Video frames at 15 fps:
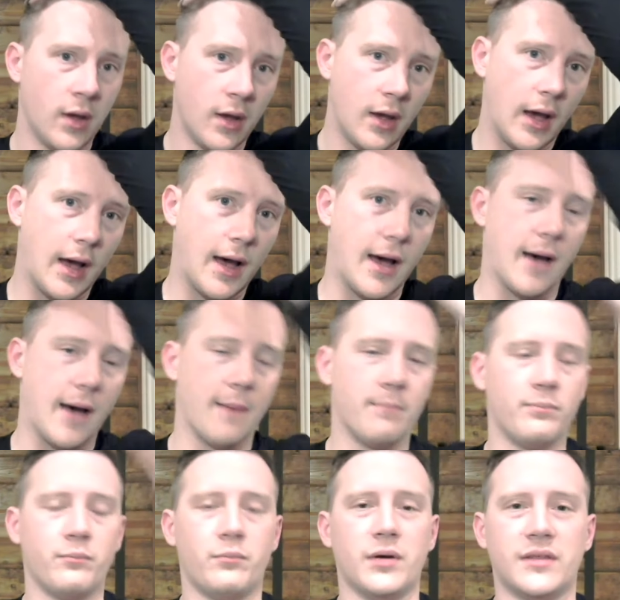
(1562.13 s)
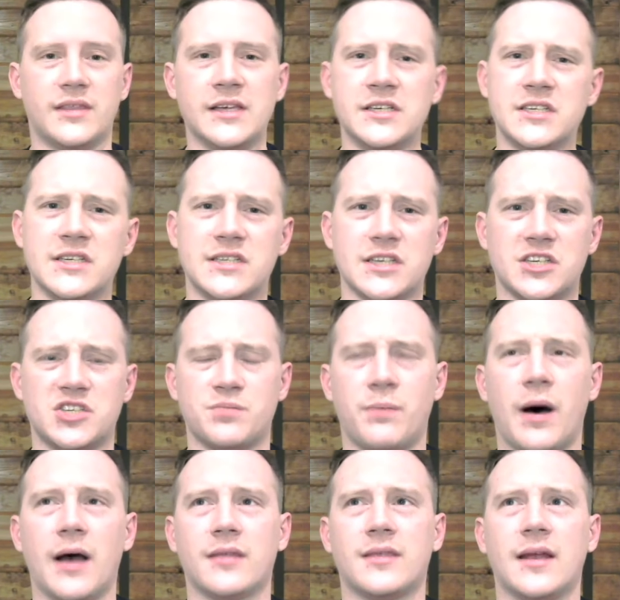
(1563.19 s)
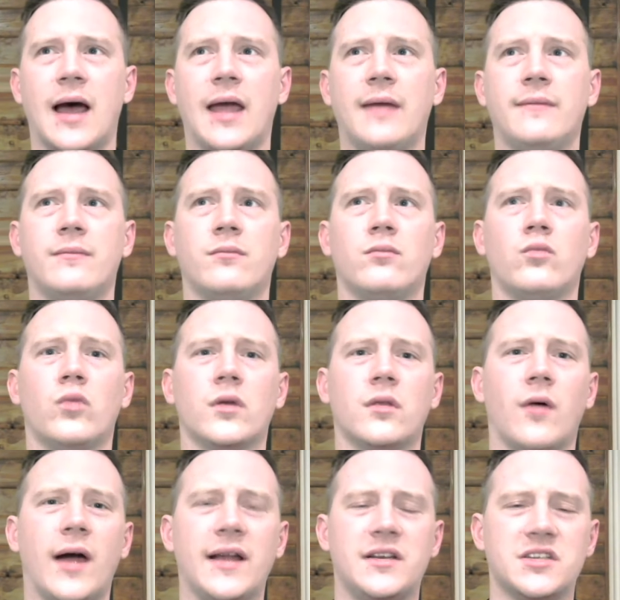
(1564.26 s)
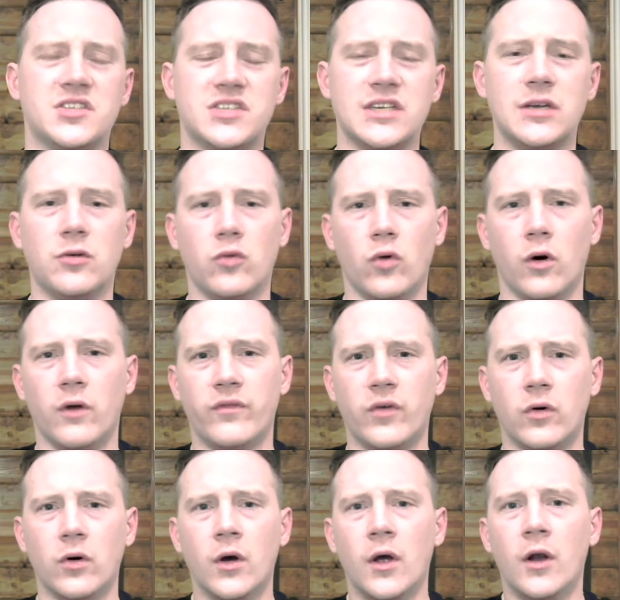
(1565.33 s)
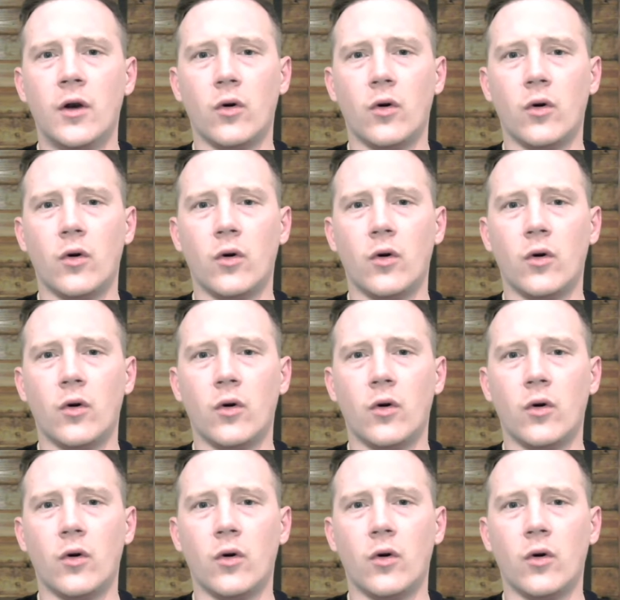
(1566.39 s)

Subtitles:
But this is a spot that I would like to see Louisville